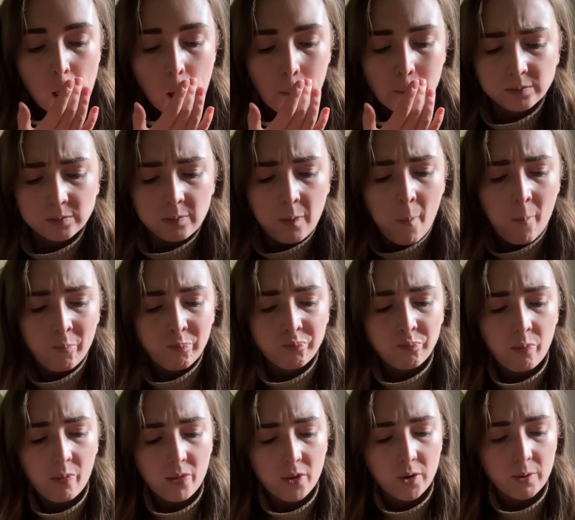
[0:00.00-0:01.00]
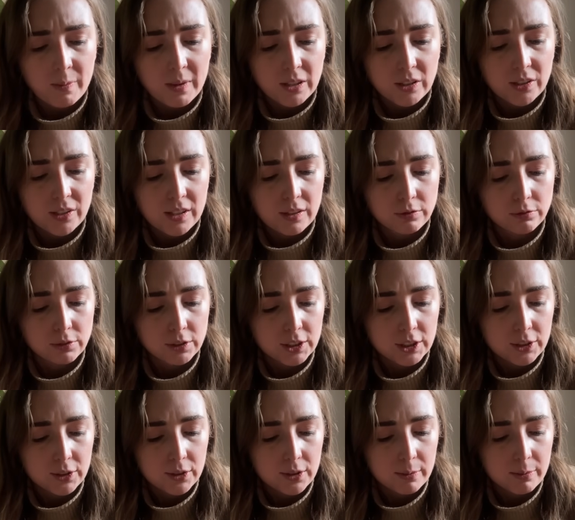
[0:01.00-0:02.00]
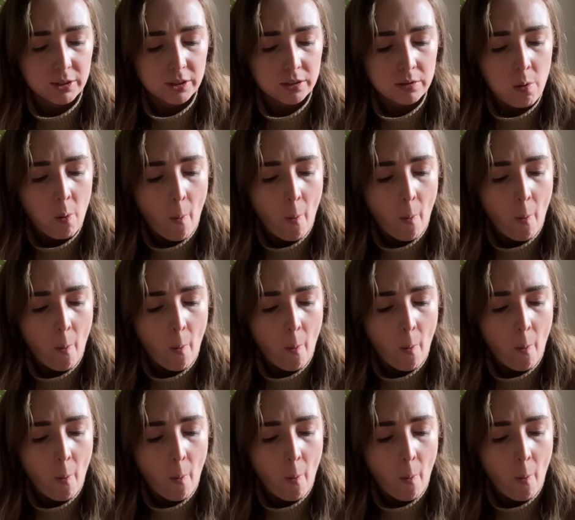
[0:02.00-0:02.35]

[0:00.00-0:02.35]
Oh my god, that's really good hummus.